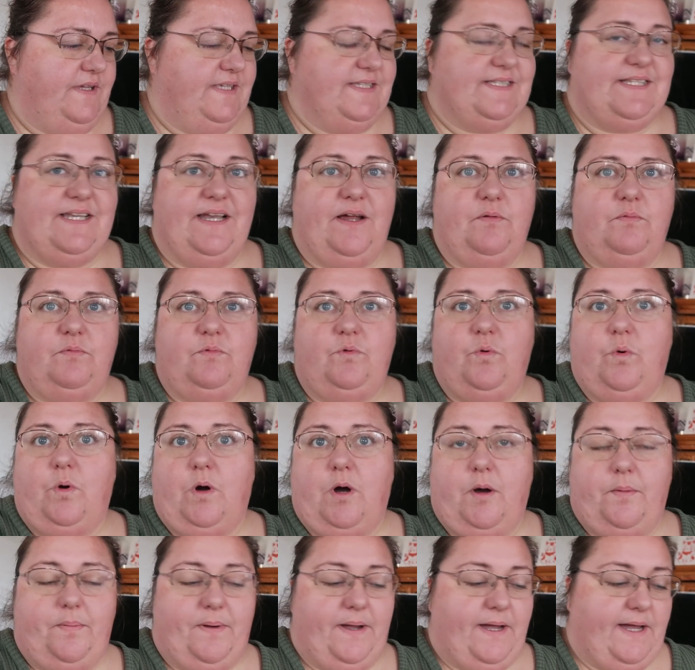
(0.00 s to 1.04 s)
It's now
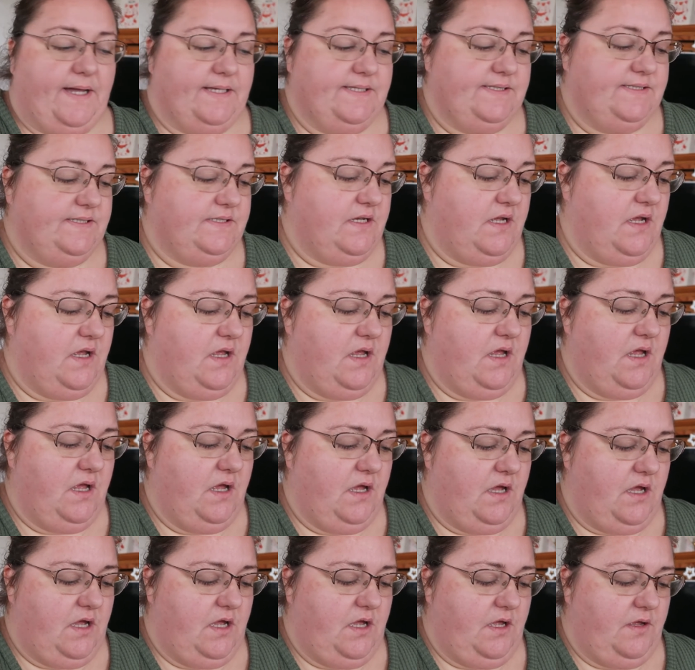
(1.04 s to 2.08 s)

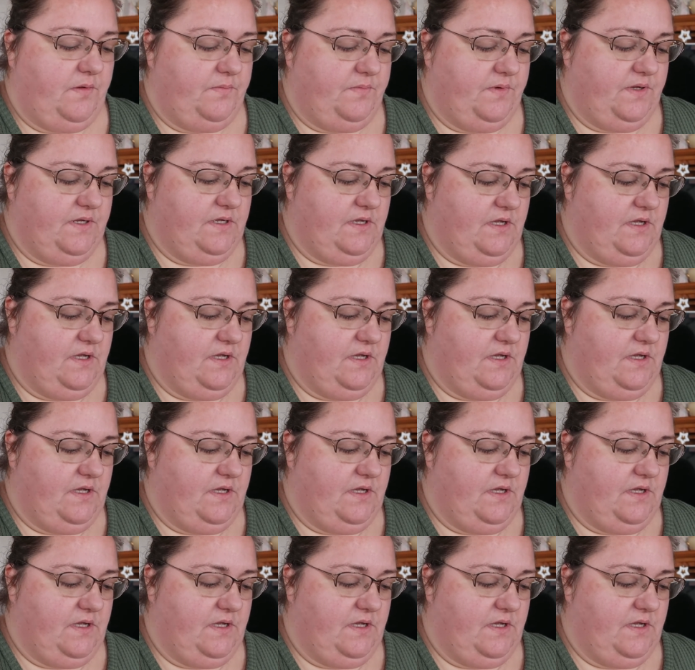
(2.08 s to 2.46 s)
12:15.